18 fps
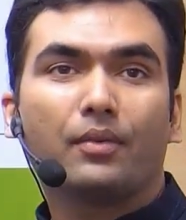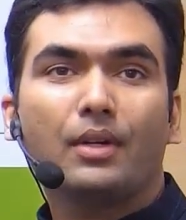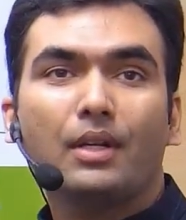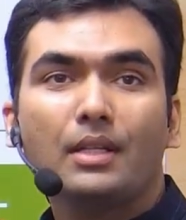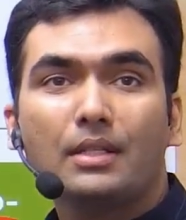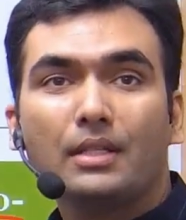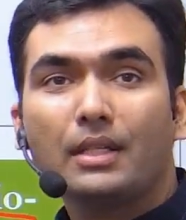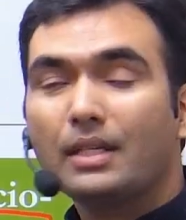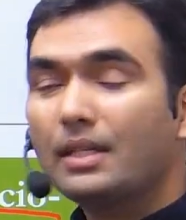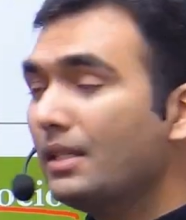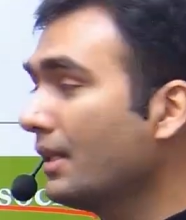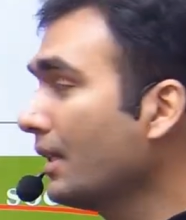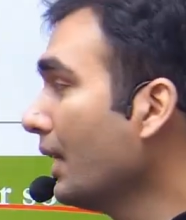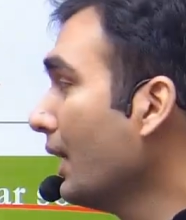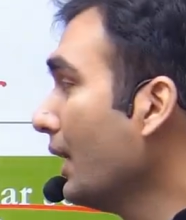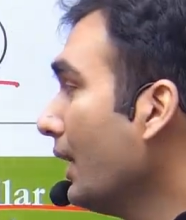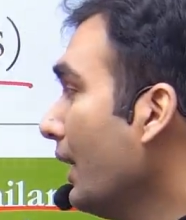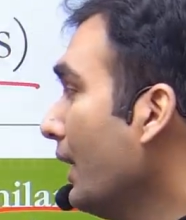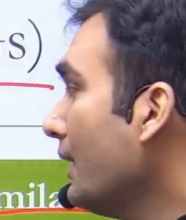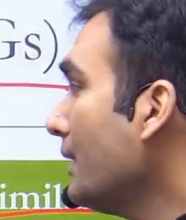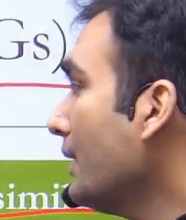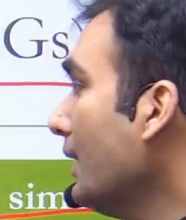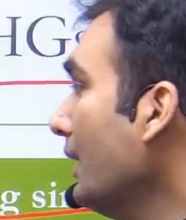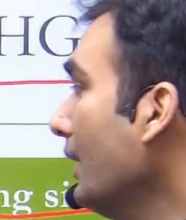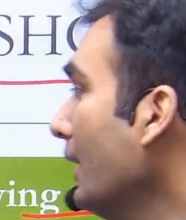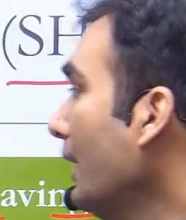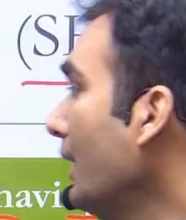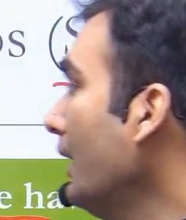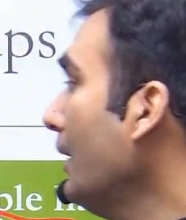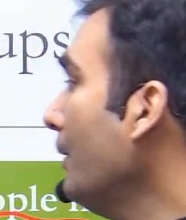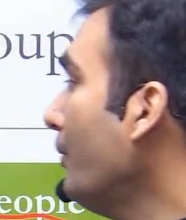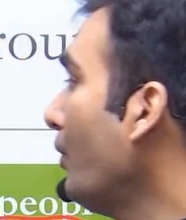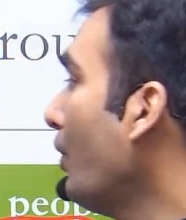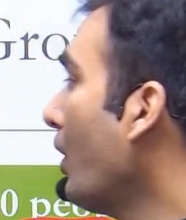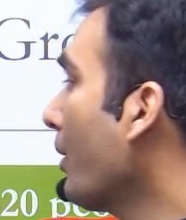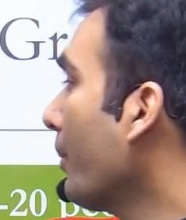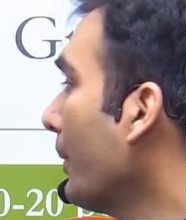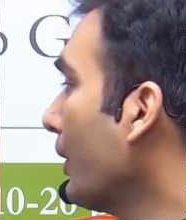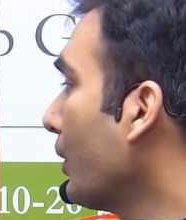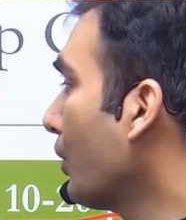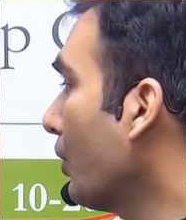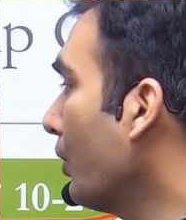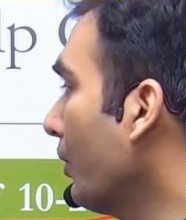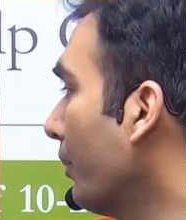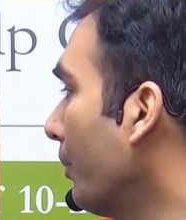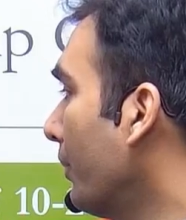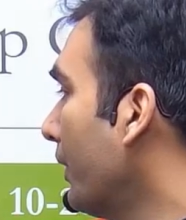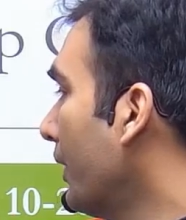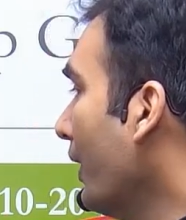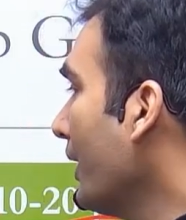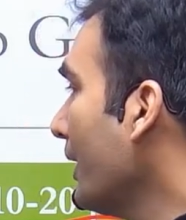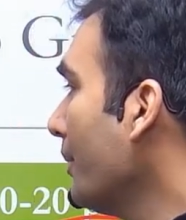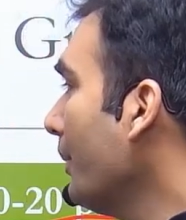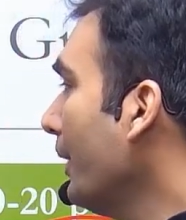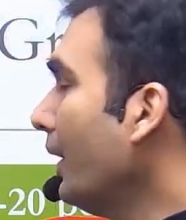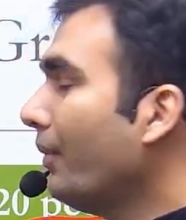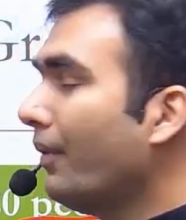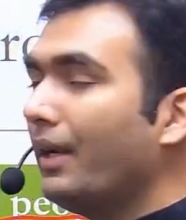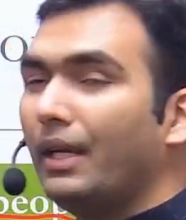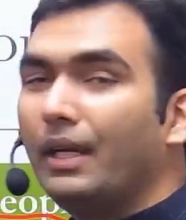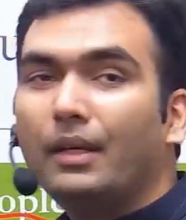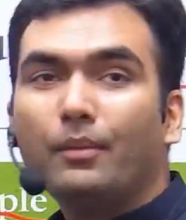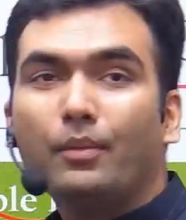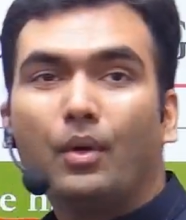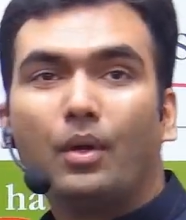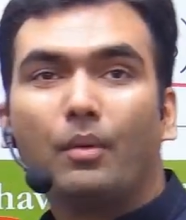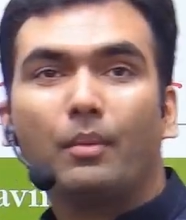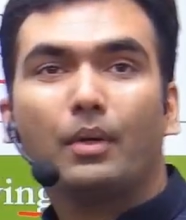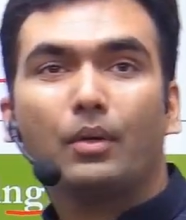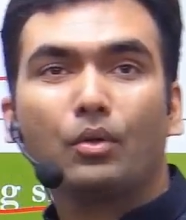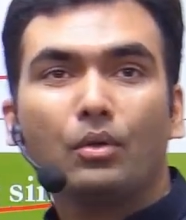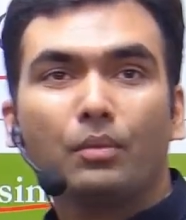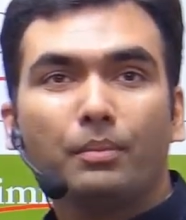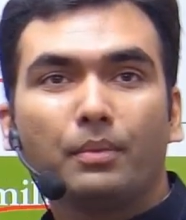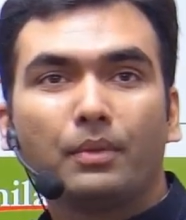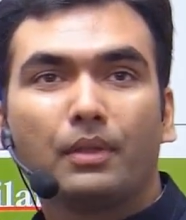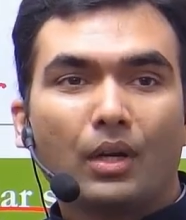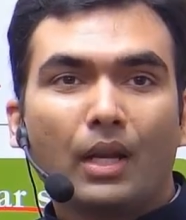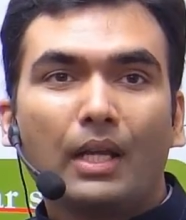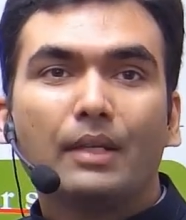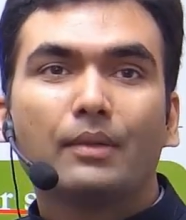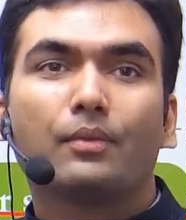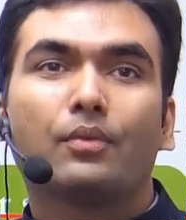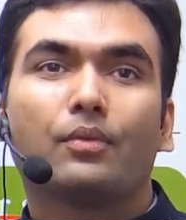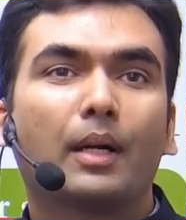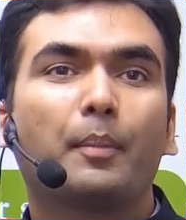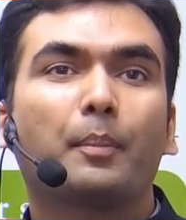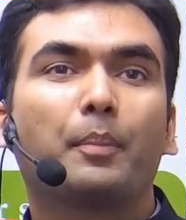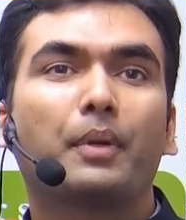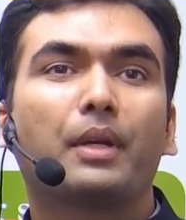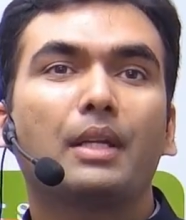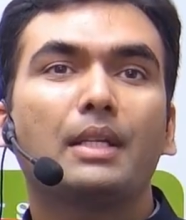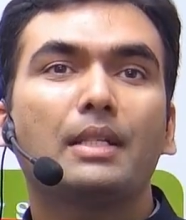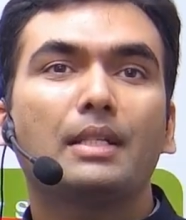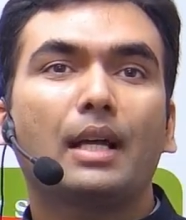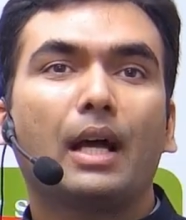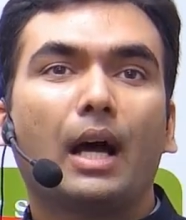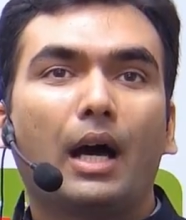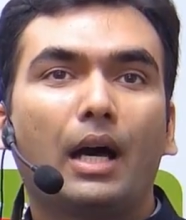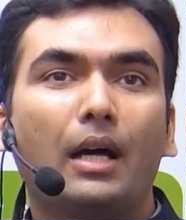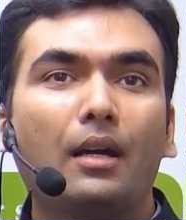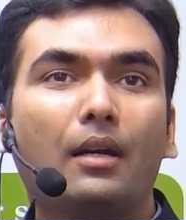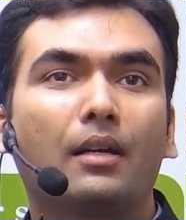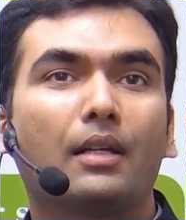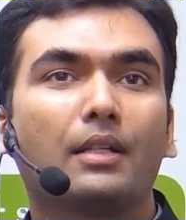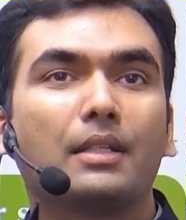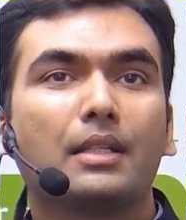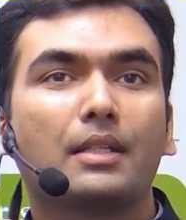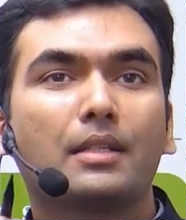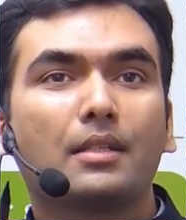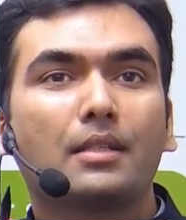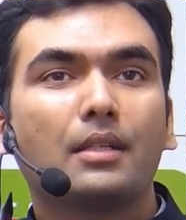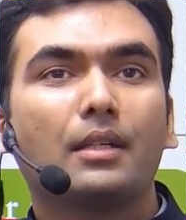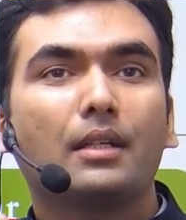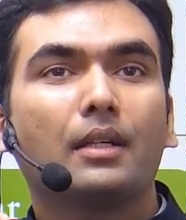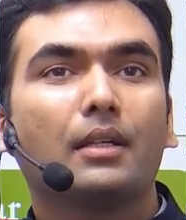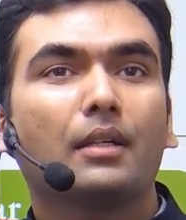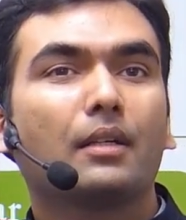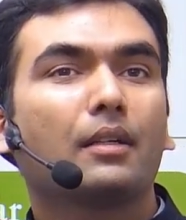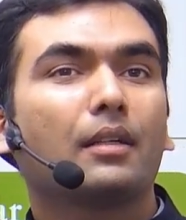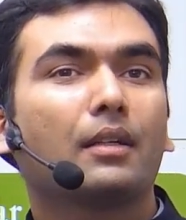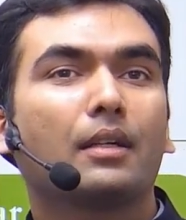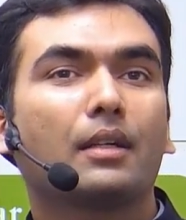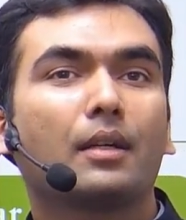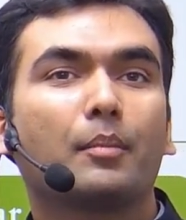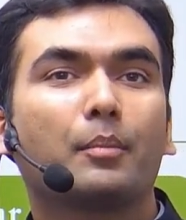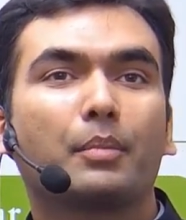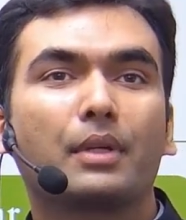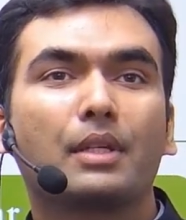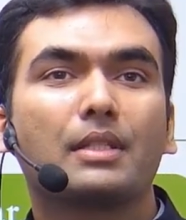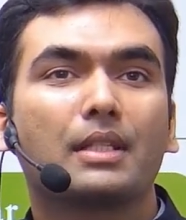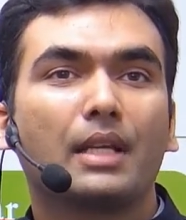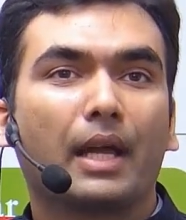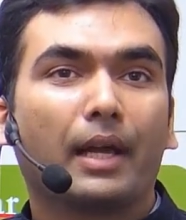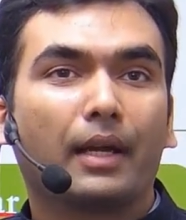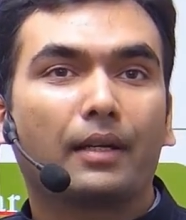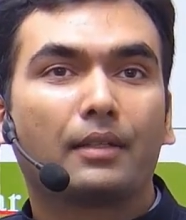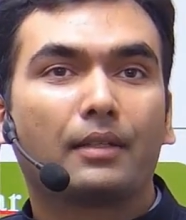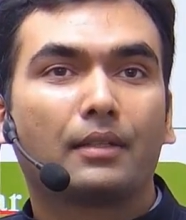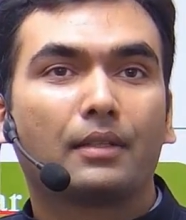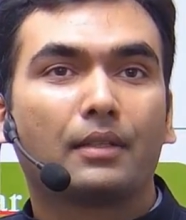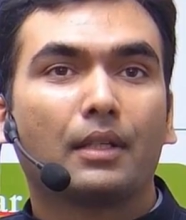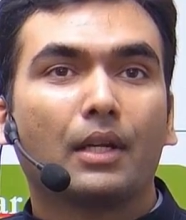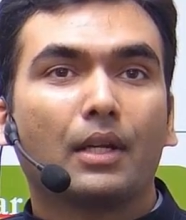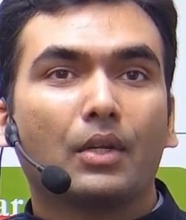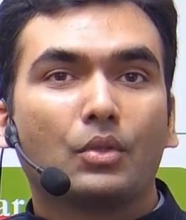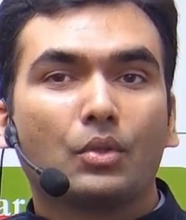thing. First is, it's an informal group. What is meant by informal group? So like companies are registered under Companies Act.